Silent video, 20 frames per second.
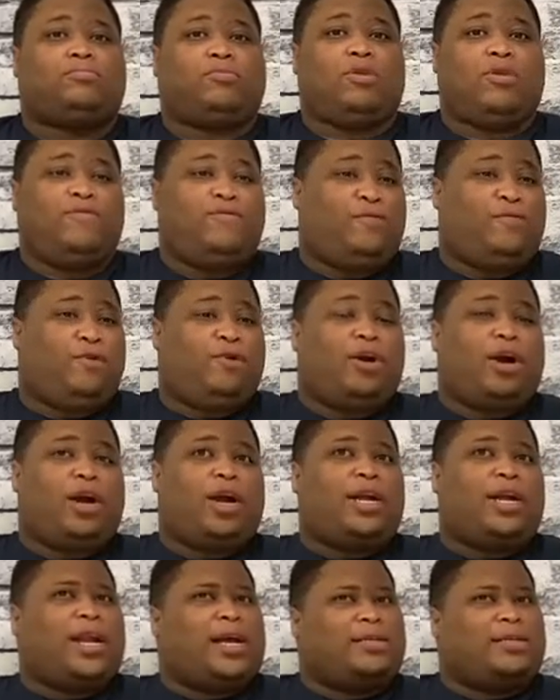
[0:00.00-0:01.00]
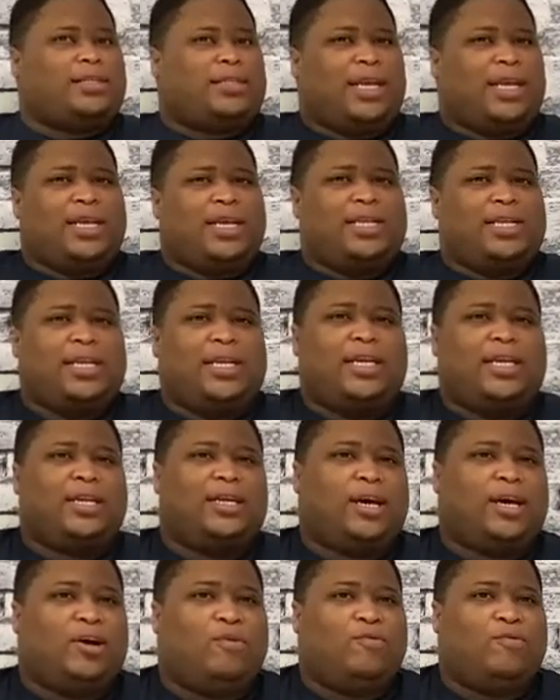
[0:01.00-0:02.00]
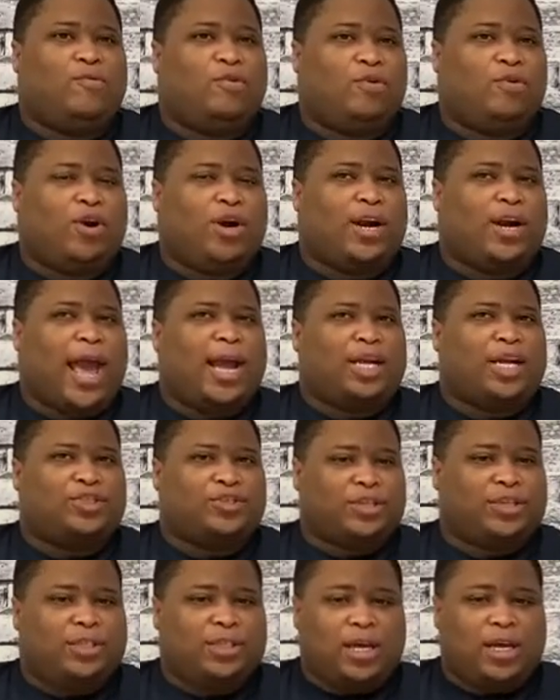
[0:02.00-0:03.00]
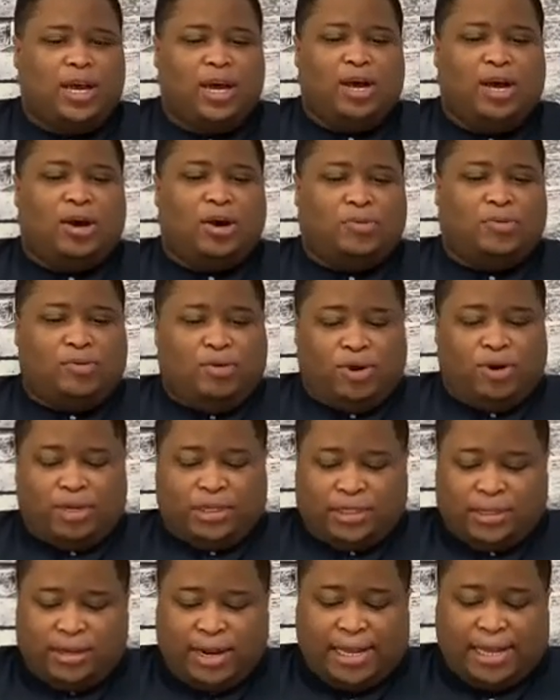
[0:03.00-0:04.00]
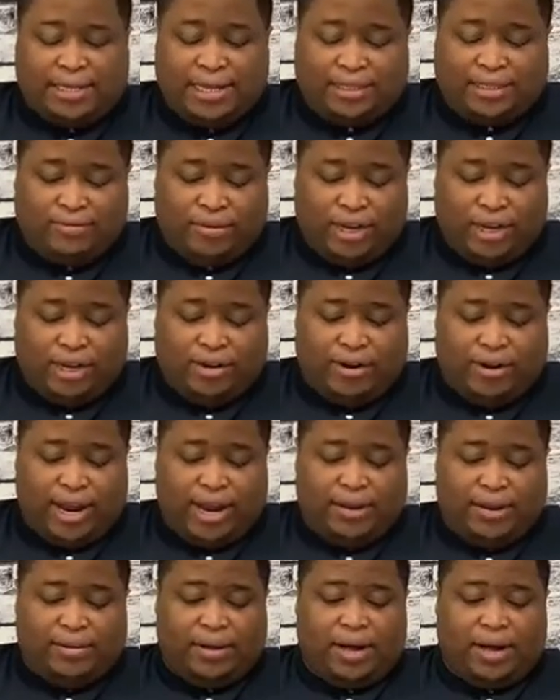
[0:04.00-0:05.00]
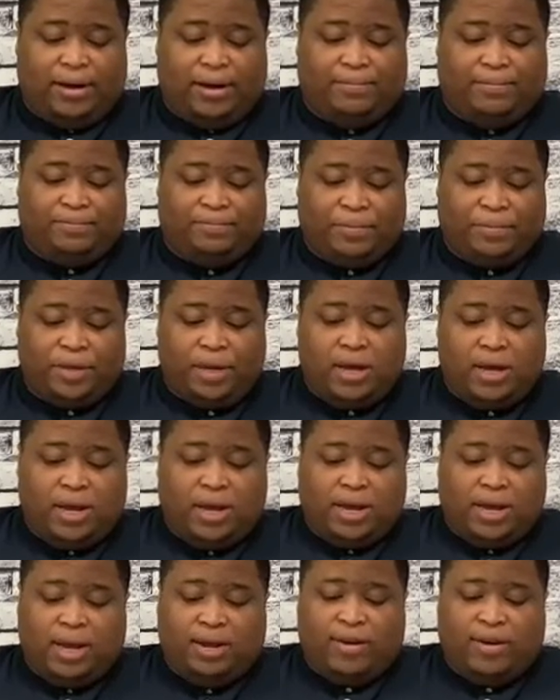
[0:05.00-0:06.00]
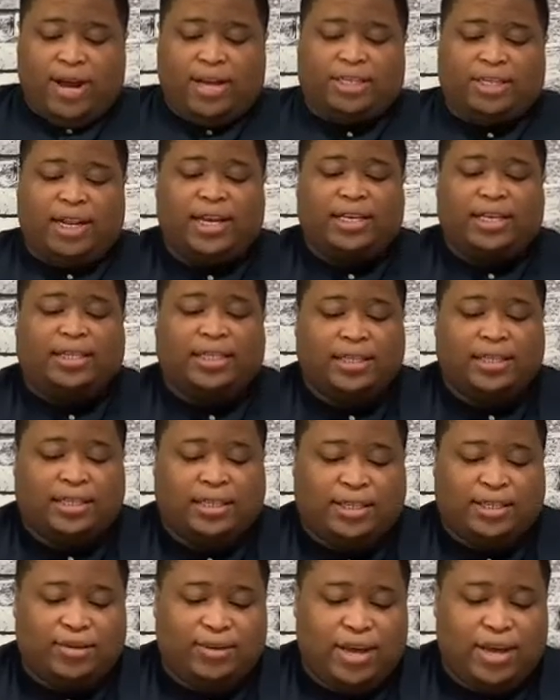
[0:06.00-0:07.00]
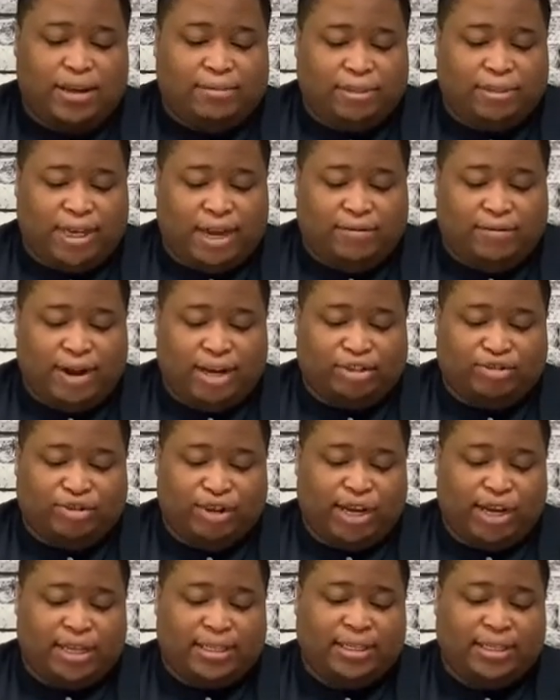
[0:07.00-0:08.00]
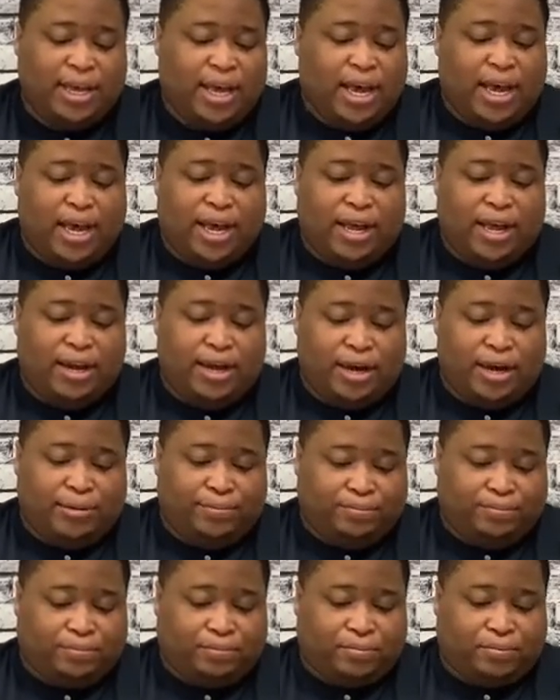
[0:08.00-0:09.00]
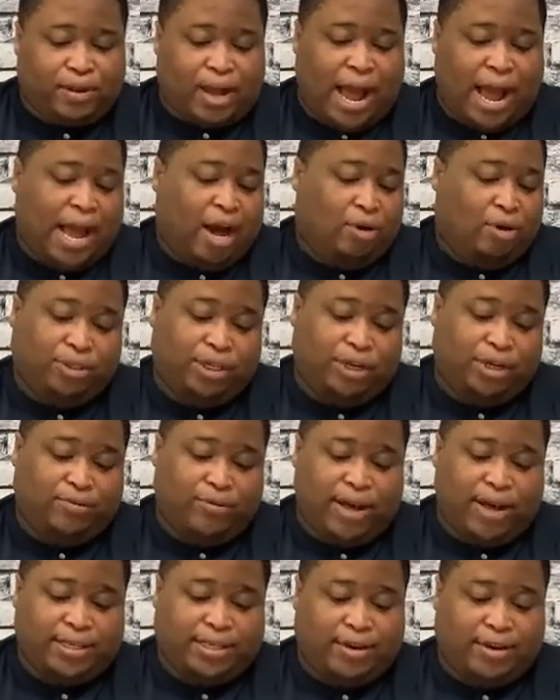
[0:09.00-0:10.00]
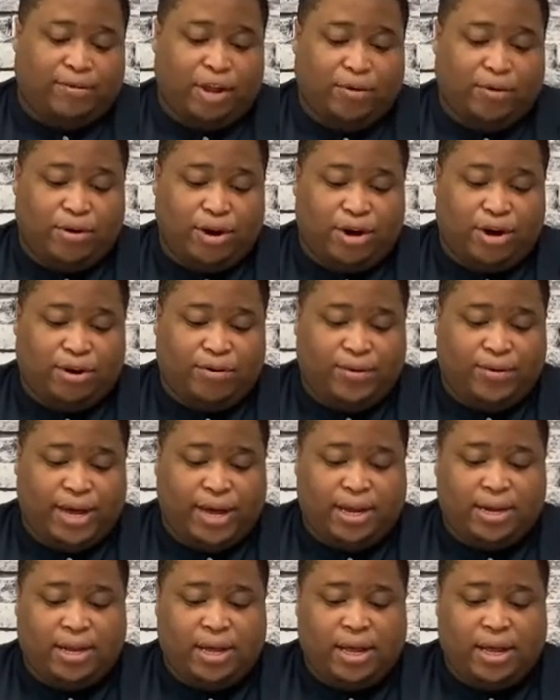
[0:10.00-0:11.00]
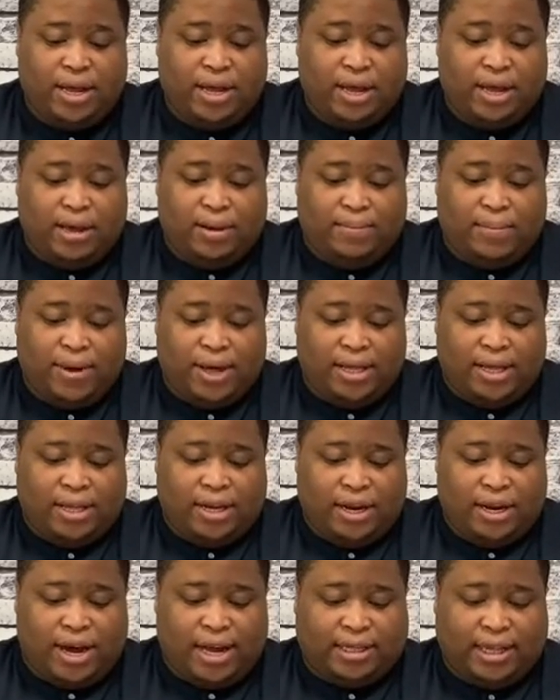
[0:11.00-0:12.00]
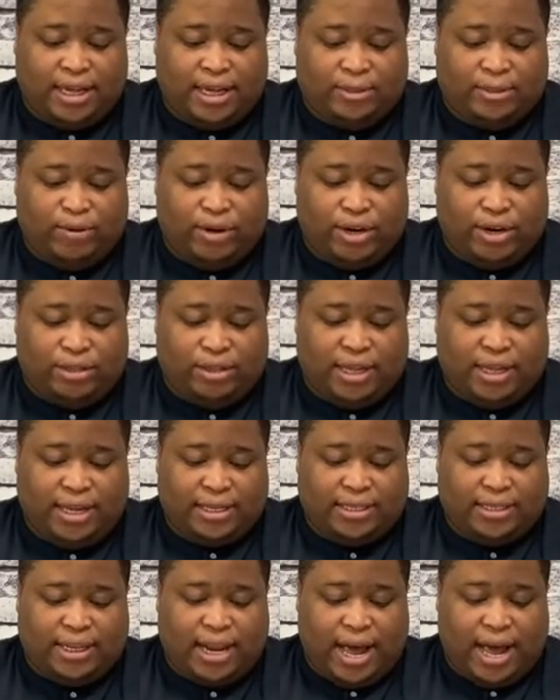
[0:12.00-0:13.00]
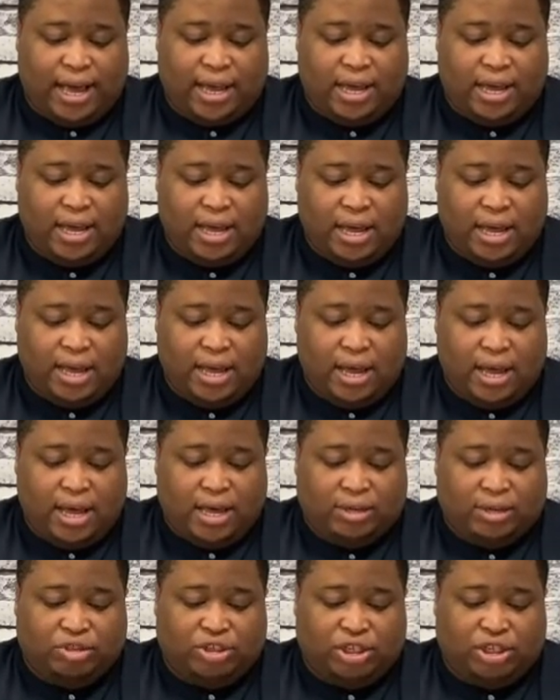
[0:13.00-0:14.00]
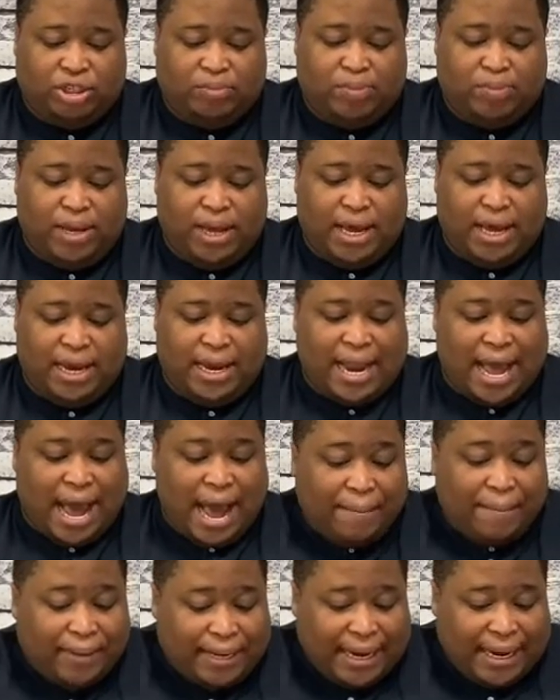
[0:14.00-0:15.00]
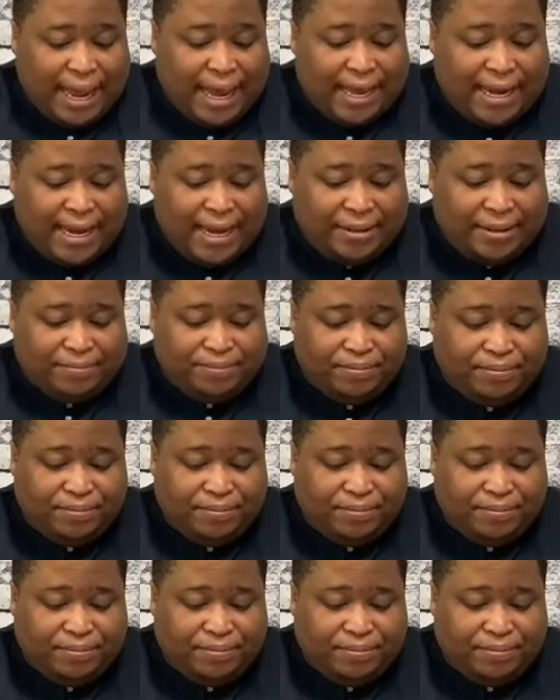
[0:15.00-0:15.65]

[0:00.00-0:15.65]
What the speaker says: for an Outstanding Award Actress Award. So that's really great. Congratulations to MJ Rodriguez. You know, I hope she wins. I really want her to win. But, you know, I think it's one of those things like just being nominated